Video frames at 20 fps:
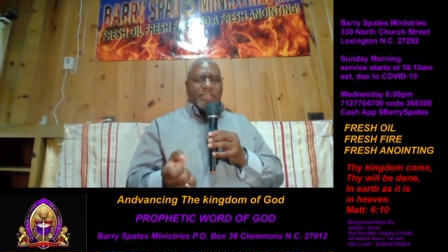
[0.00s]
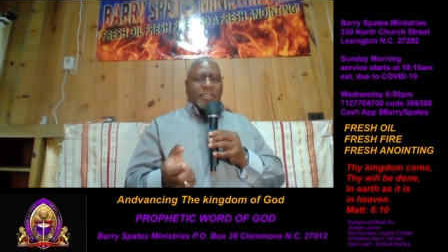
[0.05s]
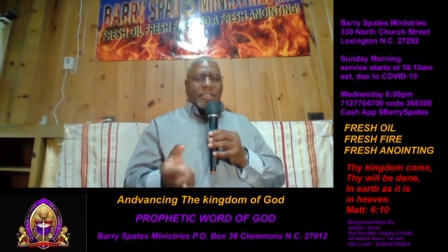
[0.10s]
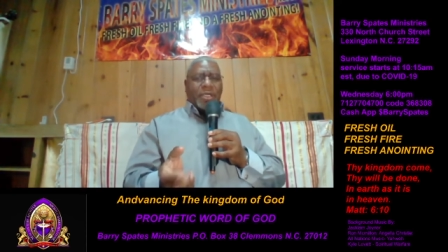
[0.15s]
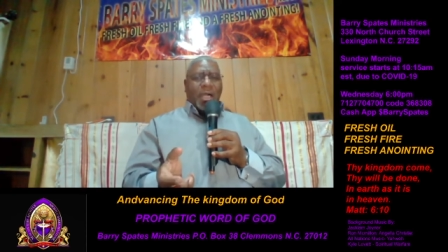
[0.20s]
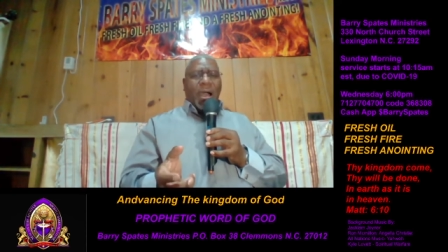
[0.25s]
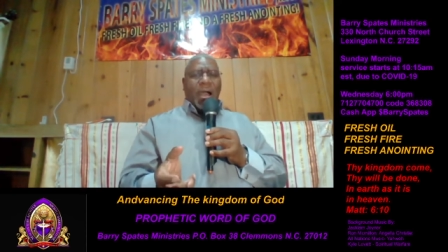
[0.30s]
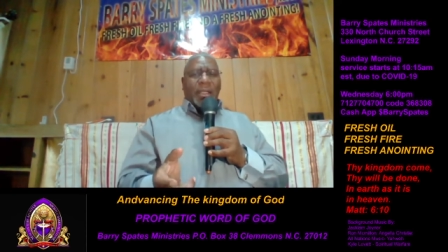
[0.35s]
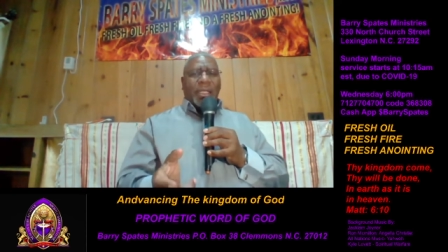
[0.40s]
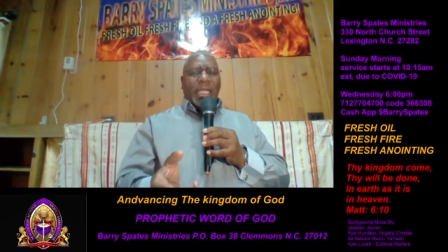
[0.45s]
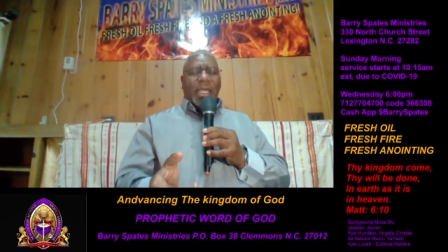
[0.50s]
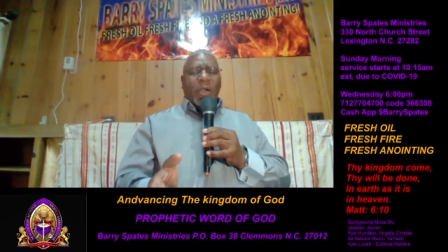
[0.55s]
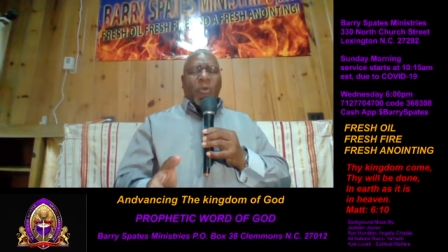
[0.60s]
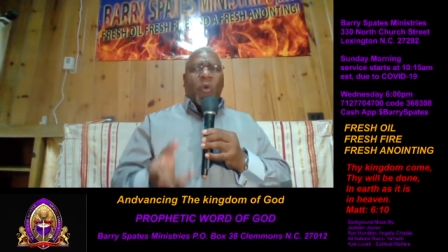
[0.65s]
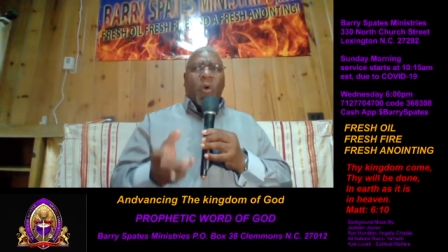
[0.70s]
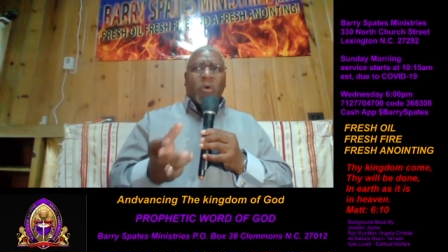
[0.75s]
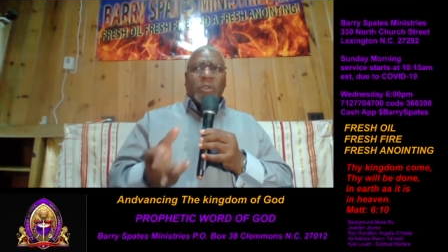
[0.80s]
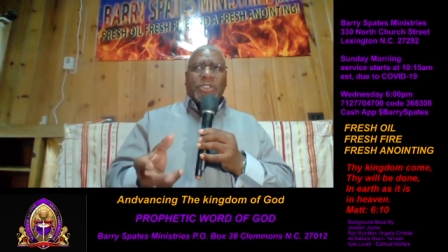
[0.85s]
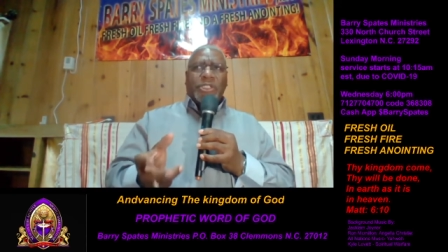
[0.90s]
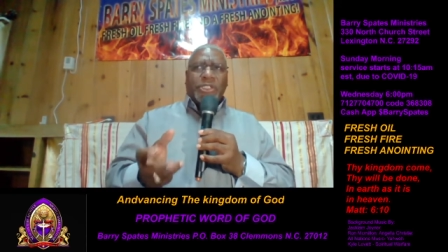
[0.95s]
God
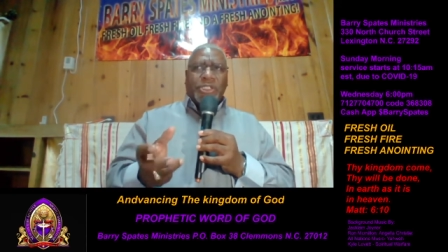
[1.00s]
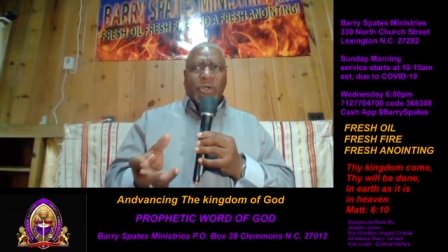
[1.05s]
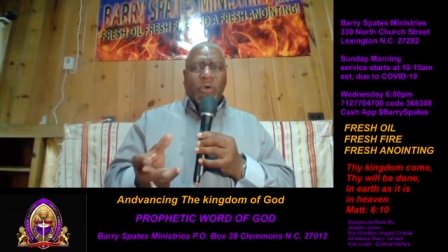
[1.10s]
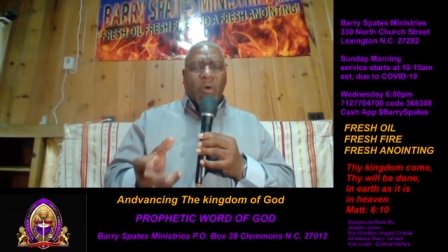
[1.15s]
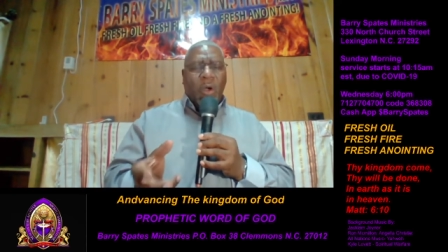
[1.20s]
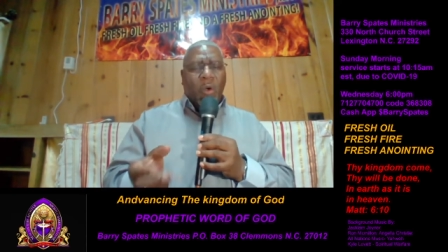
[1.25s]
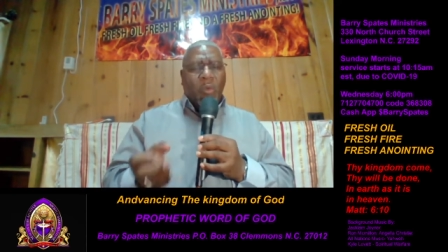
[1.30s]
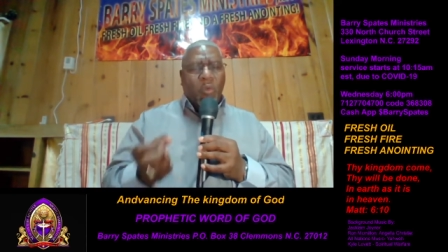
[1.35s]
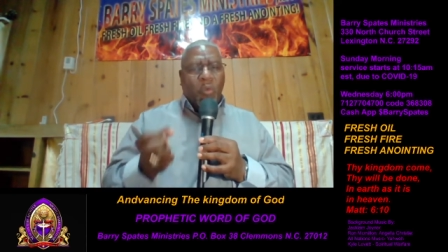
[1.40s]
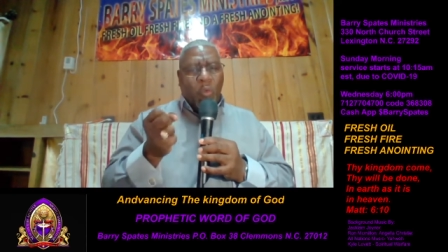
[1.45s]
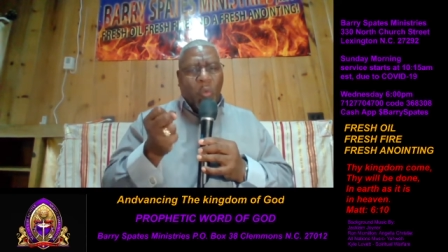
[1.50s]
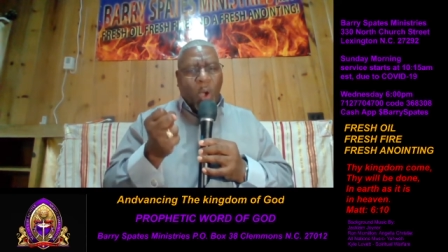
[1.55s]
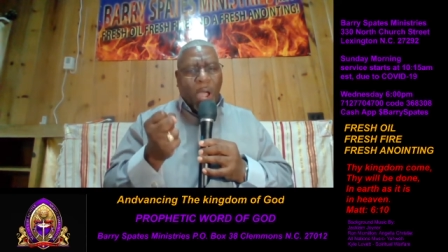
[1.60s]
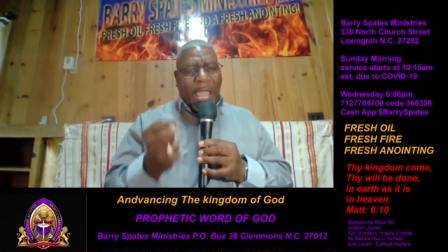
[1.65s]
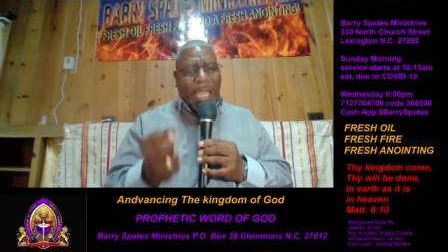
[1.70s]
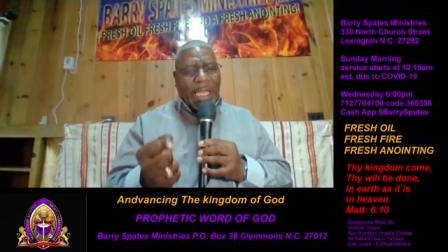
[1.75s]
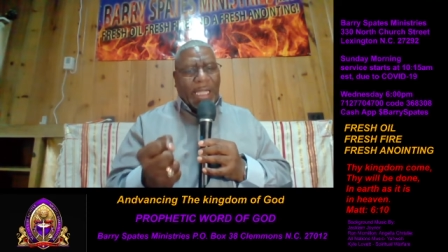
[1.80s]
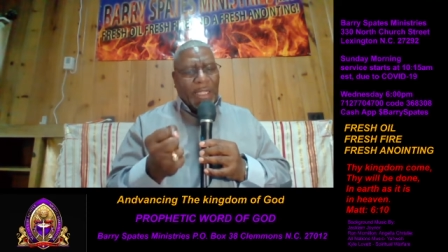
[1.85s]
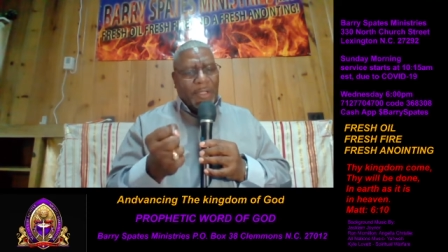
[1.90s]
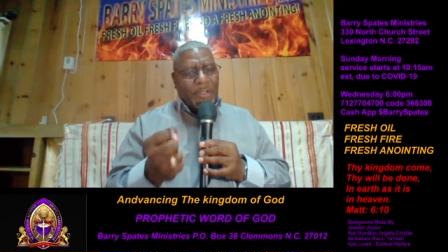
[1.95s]
wants to
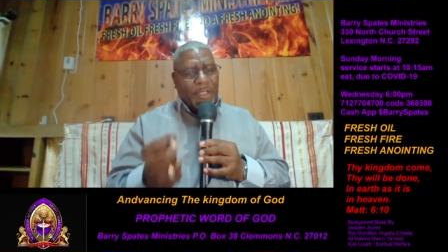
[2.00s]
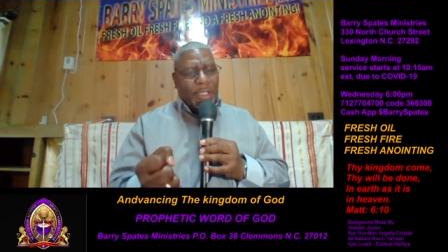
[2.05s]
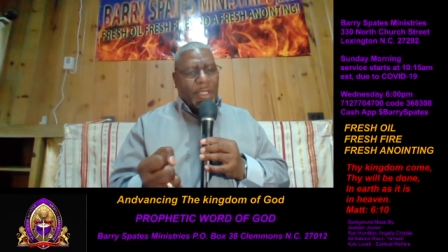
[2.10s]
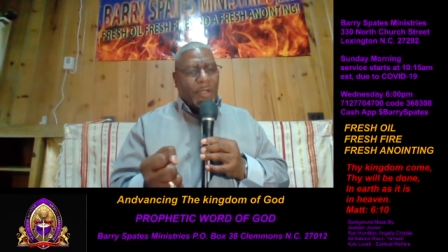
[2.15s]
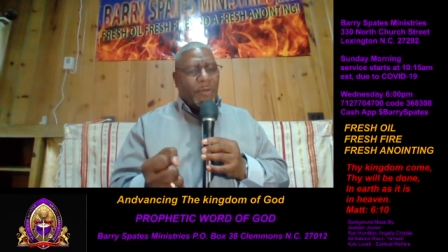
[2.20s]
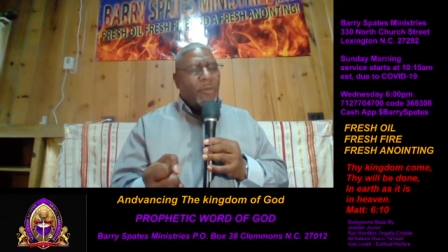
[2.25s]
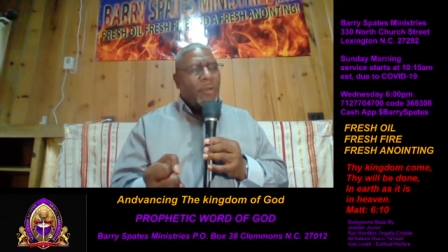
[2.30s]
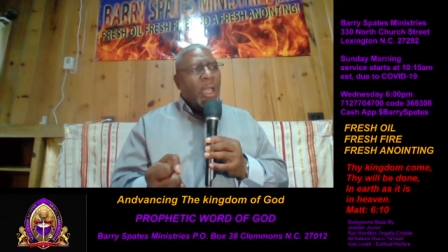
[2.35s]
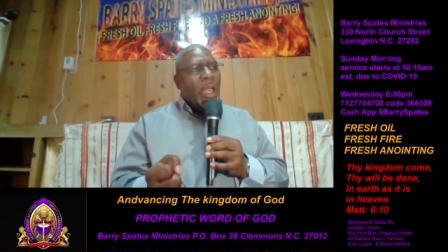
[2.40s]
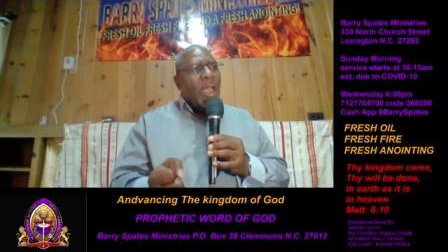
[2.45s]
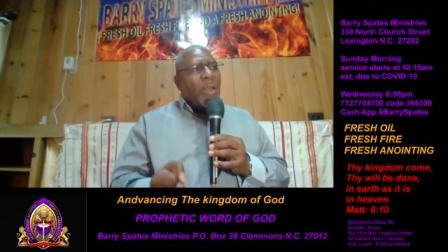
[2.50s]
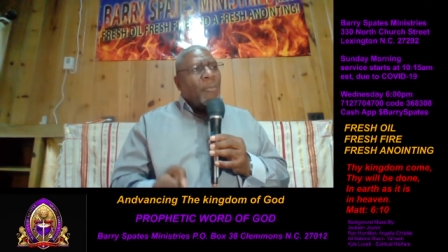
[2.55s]
awaken you,